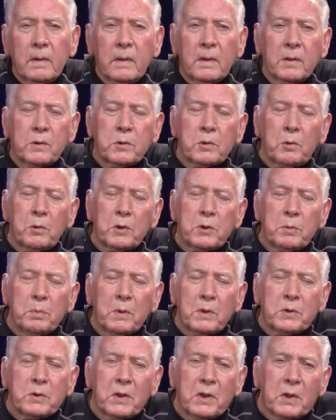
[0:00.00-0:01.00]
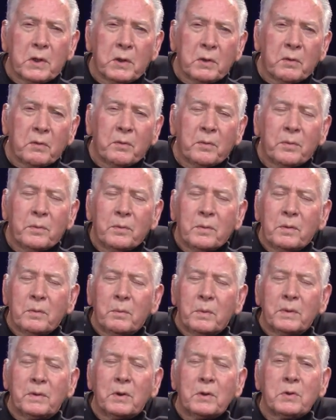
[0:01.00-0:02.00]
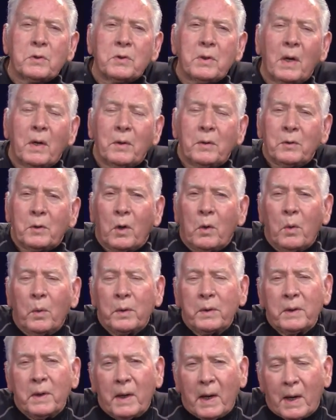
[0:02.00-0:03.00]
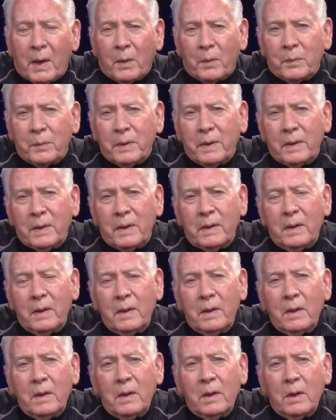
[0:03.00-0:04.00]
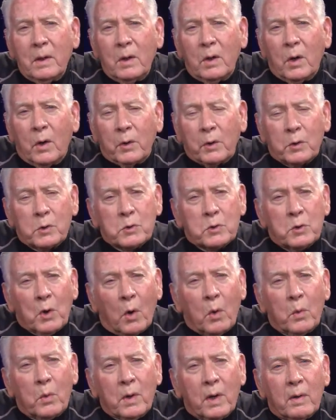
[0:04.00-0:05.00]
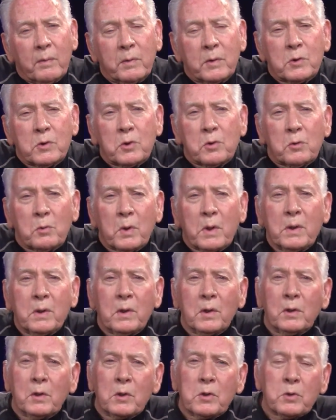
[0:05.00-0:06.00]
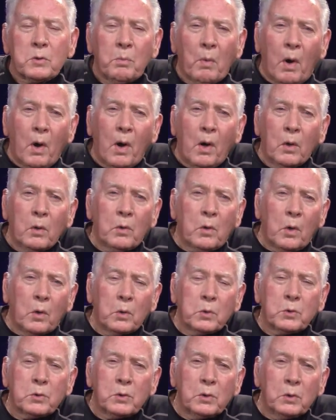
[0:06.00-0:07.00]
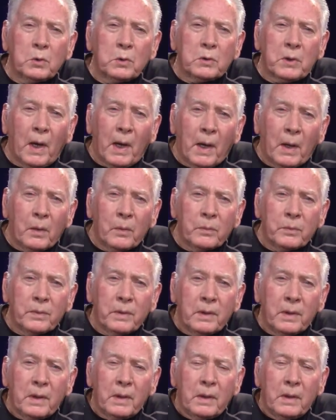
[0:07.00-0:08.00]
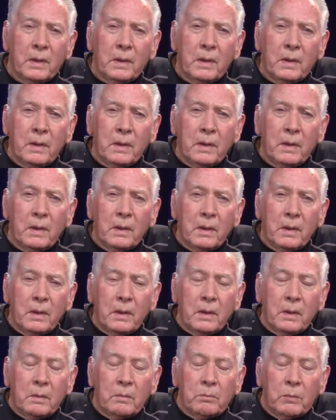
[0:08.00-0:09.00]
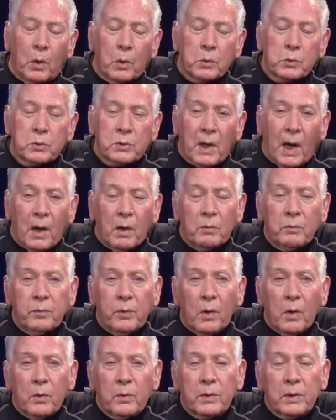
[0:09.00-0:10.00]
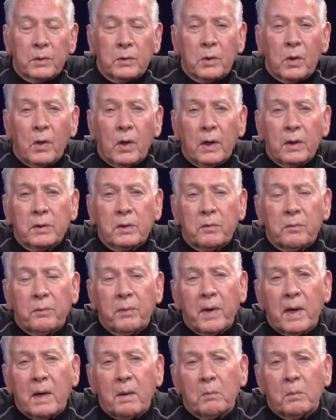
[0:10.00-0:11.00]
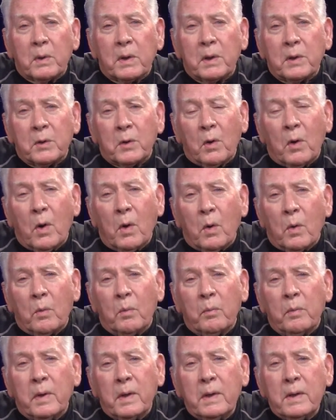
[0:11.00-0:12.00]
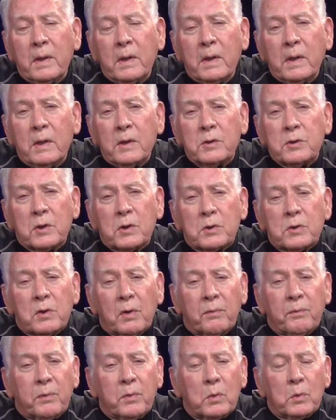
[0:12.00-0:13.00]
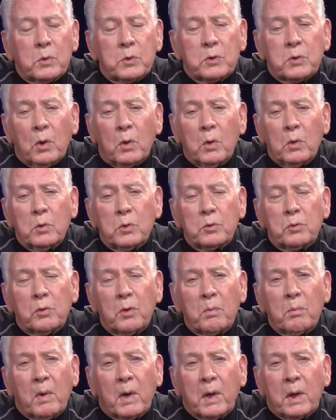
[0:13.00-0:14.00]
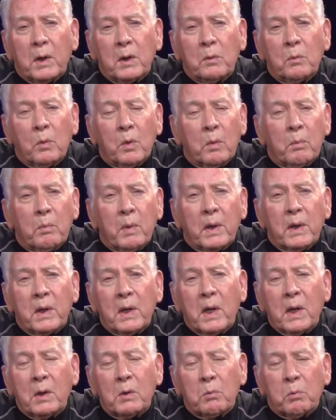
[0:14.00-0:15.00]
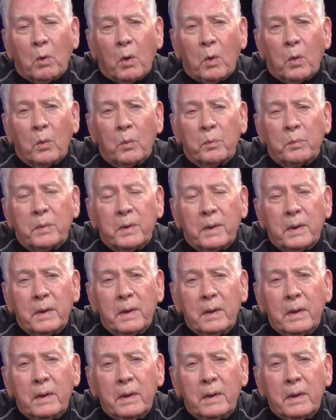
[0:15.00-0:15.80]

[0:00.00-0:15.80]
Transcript: It's Christmas Eve, with the sun going down on a snow-covered street in a small coastal town. Most townfolk had gone to family and home. Just a few souls remained where many had roamed.